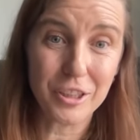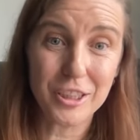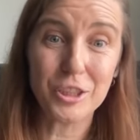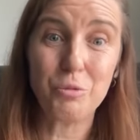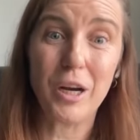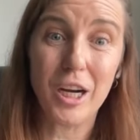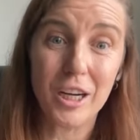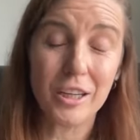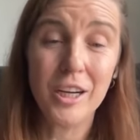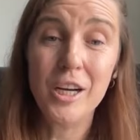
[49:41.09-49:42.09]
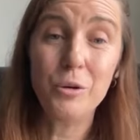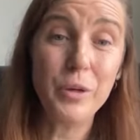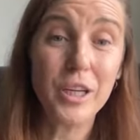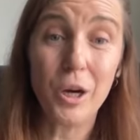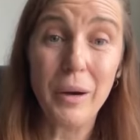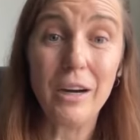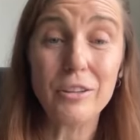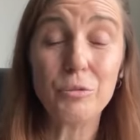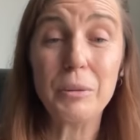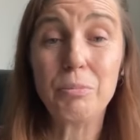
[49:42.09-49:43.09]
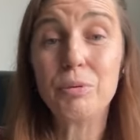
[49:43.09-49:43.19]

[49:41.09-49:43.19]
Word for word: This is where we go out and we